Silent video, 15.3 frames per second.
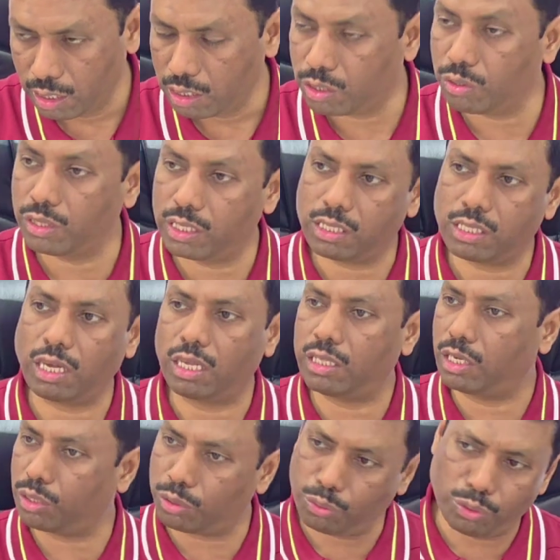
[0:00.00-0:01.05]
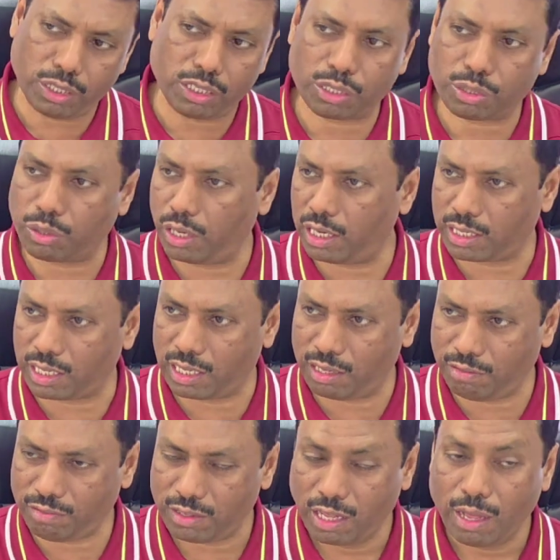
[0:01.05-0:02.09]
So these are the 2 is quite
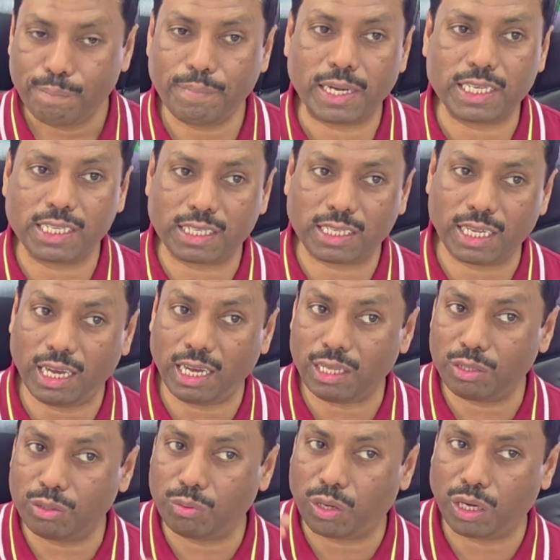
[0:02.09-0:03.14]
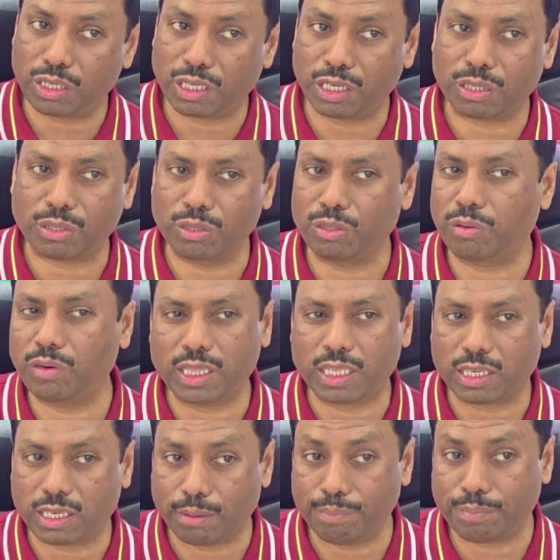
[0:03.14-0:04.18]
enough. But still you wanted to know when
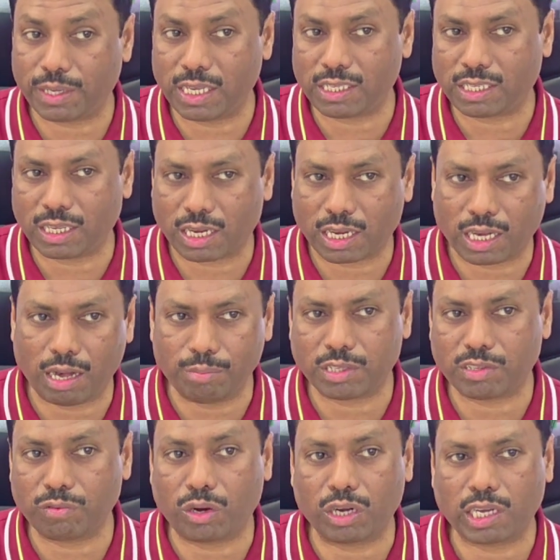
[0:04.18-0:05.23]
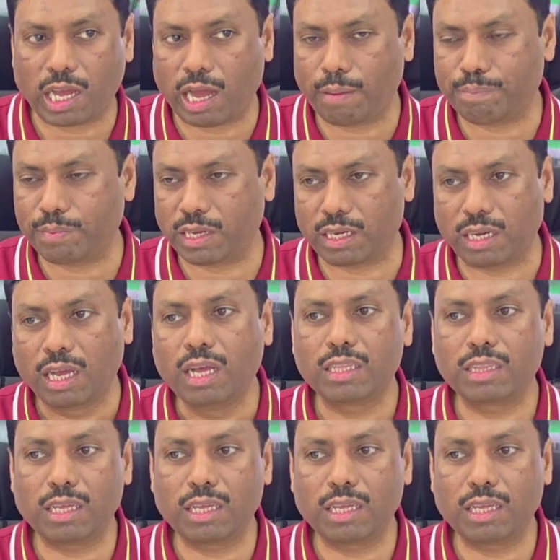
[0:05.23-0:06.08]
the temperature comes, what happens?